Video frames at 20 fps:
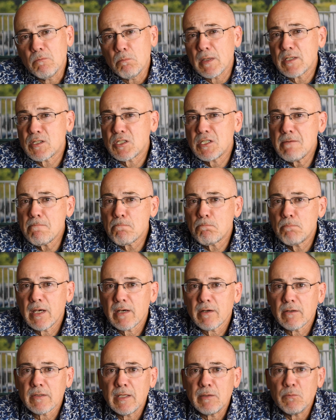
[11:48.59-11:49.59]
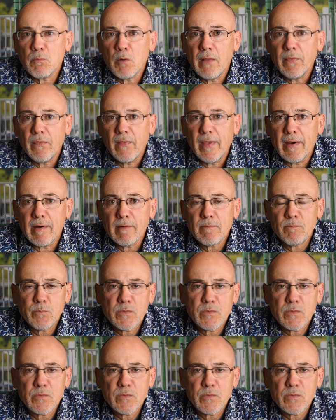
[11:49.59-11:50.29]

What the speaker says: but she barely won there.